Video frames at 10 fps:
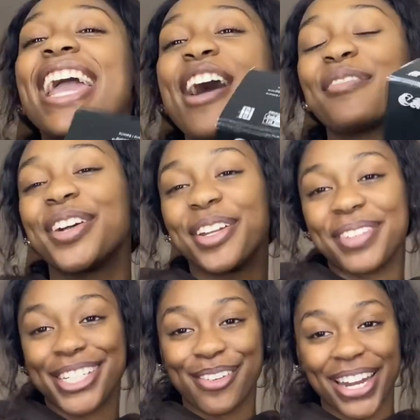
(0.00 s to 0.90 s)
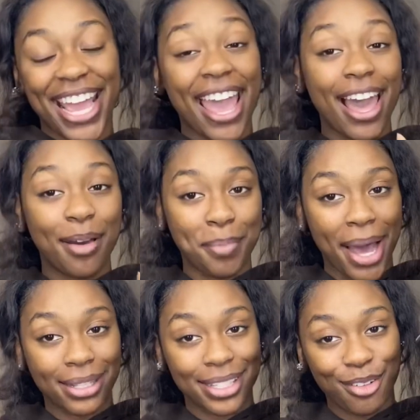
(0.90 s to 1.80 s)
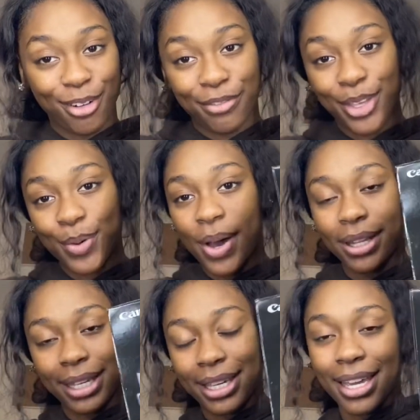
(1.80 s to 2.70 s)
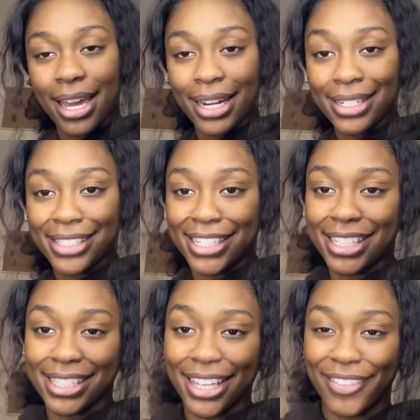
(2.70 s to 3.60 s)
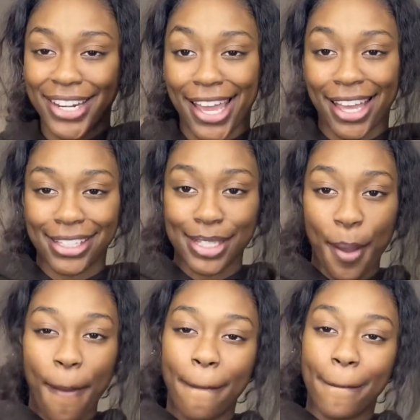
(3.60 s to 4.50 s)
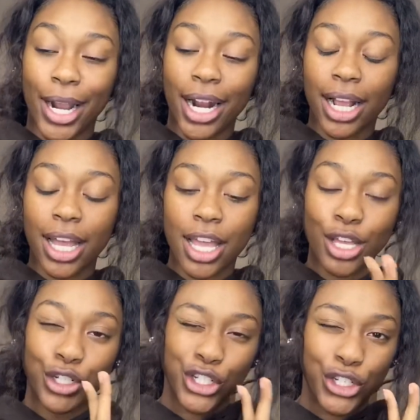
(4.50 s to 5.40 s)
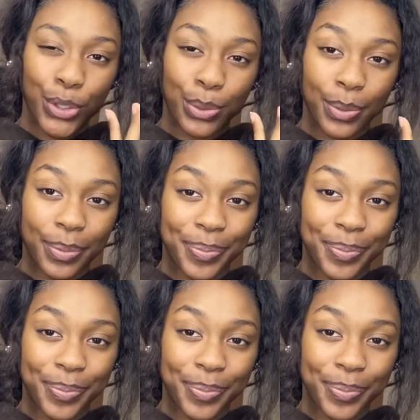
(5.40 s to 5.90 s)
I'm going to be doing an unboxing review on the Canon G7x Mark II.